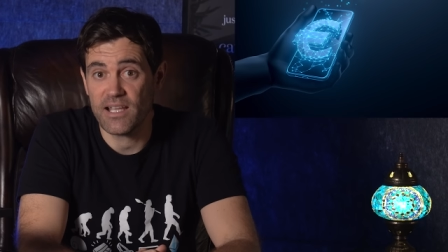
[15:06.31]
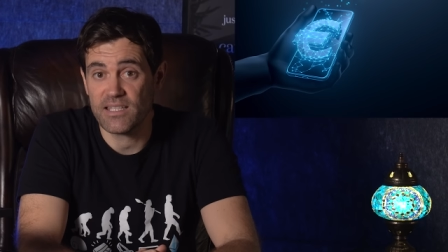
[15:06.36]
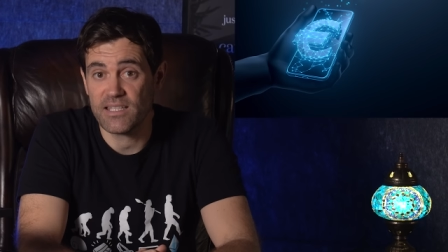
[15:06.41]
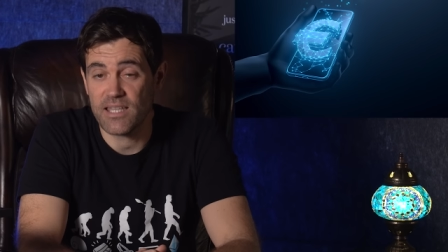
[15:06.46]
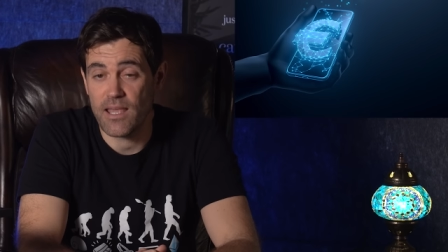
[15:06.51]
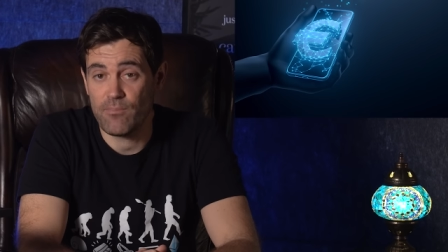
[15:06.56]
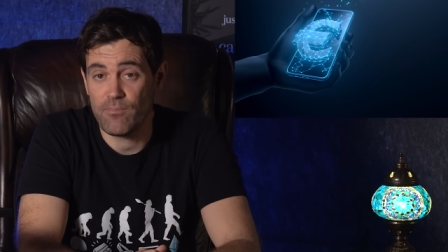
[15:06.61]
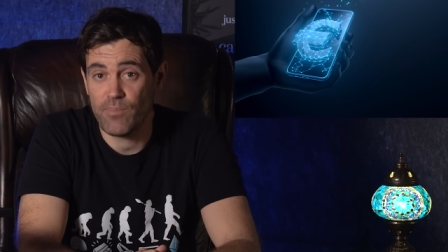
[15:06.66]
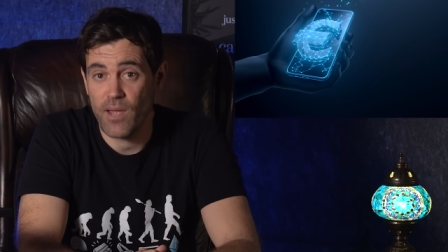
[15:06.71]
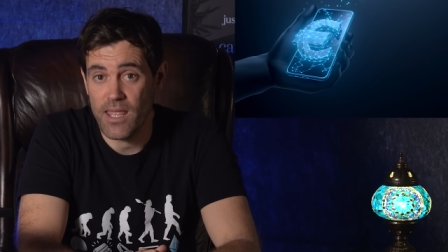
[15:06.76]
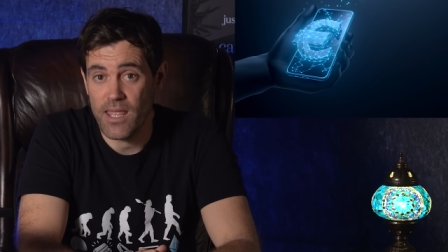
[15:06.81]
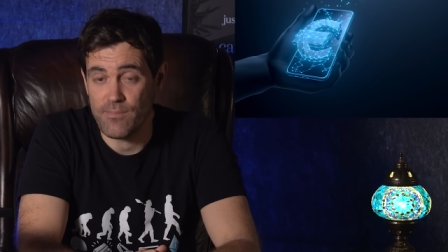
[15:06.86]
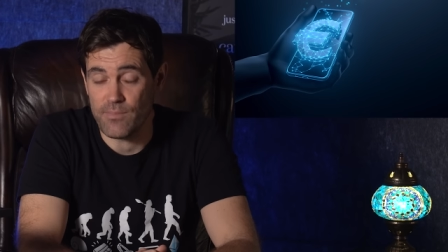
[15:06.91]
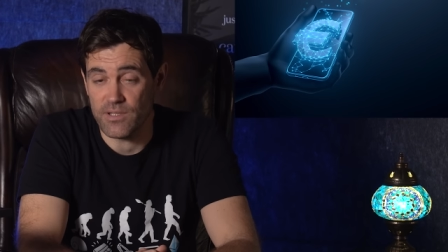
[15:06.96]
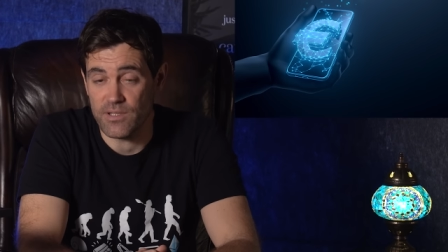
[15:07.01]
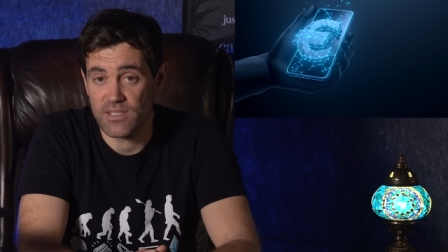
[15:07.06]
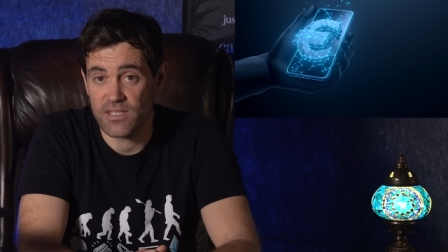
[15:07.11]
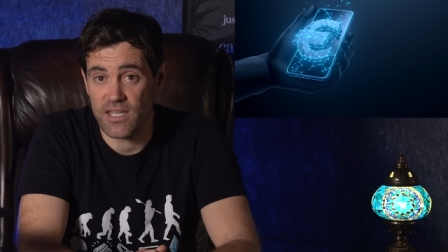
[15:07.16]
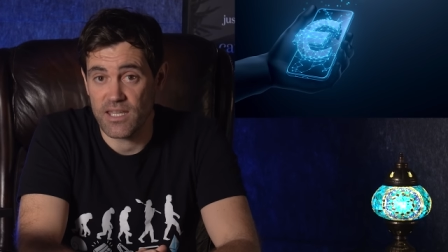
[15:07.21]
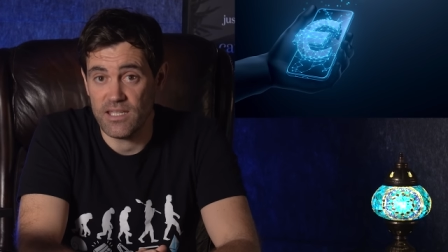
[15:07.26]
accept
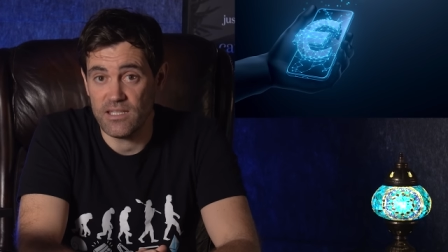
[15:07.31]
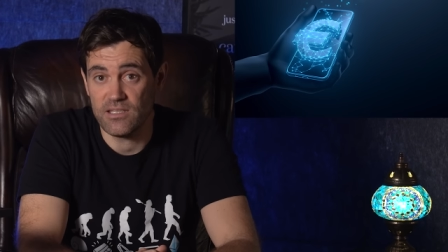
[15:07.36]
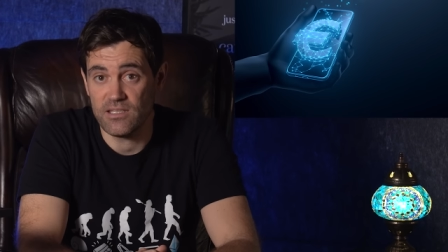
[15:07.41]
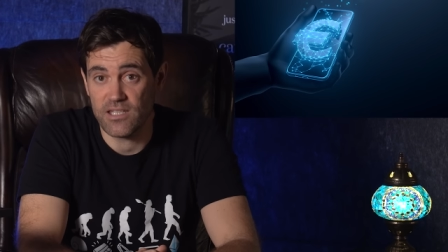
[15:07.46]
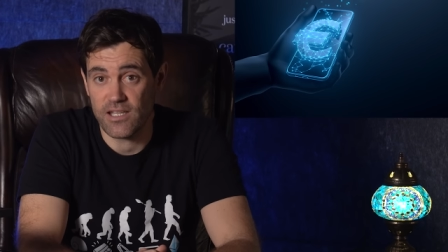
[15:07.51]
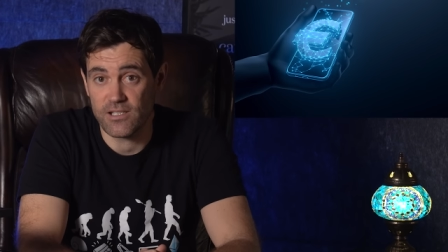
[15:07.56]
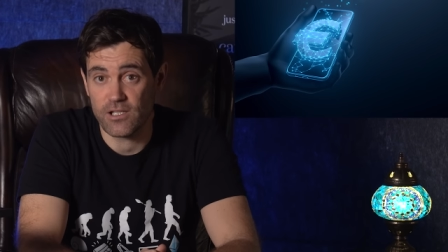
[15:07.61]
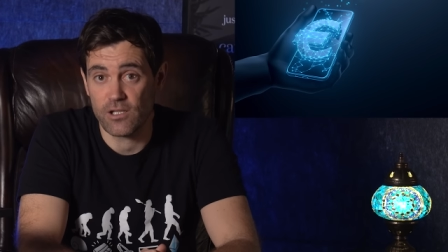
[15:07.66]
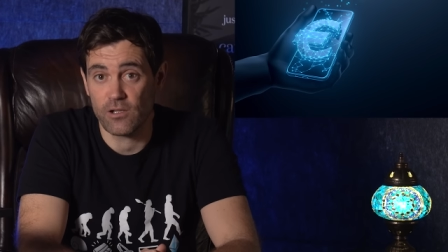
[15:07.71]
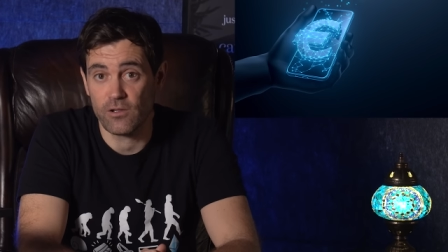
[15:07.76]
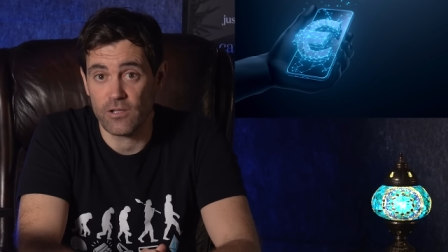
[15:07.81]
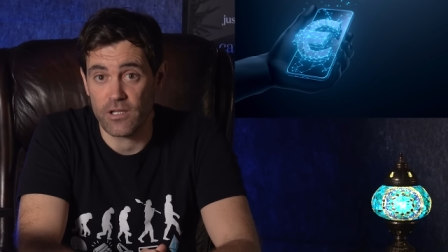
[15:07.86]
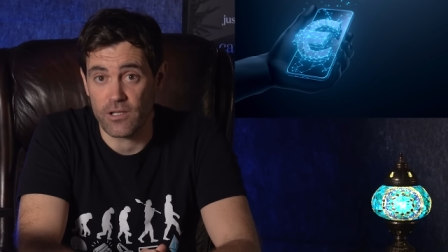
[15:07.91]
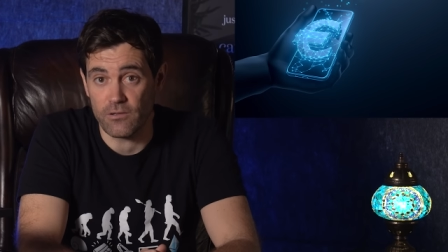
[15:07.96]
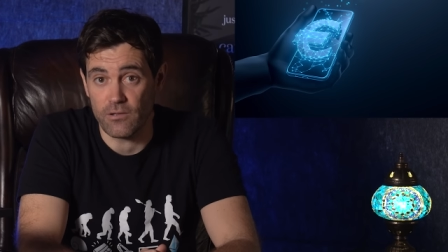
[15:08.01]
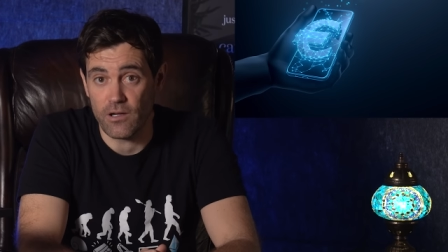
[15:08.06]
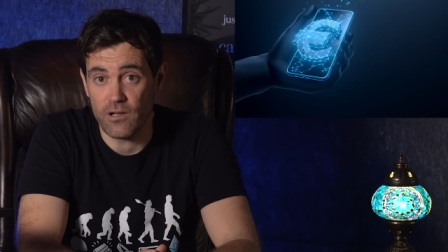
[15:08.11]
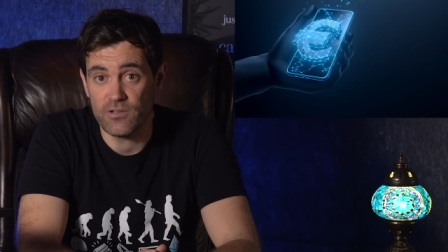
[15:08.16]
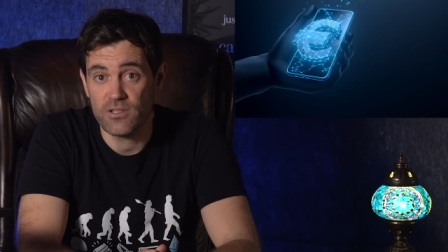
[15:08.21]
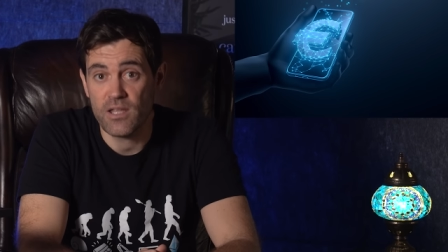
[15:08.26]
payments in digital
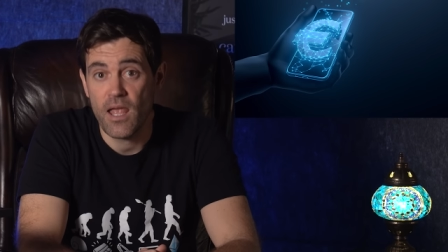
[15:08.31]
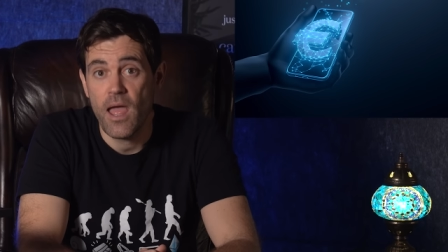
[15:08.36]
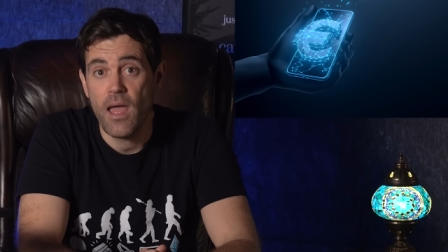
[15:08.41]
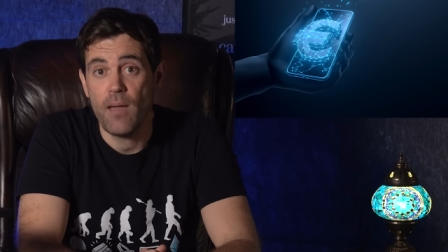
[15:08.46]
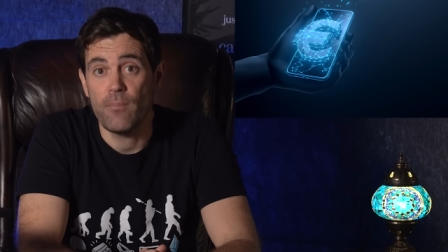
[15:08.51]
euros,